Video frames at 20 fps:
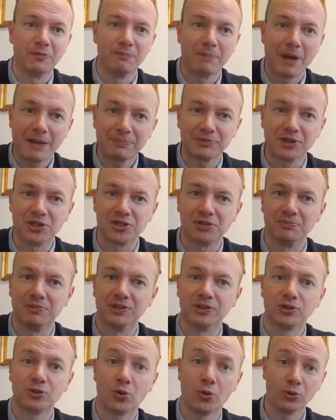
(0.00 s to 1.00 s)
baptism
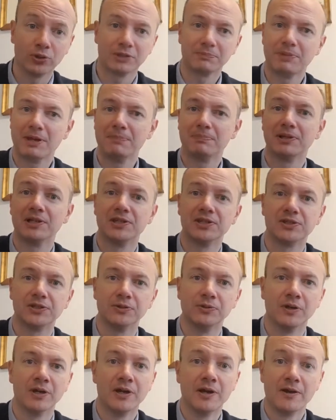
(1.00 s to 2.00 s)
and calling people
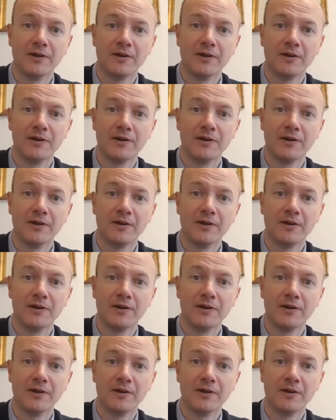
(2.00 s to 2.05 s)
into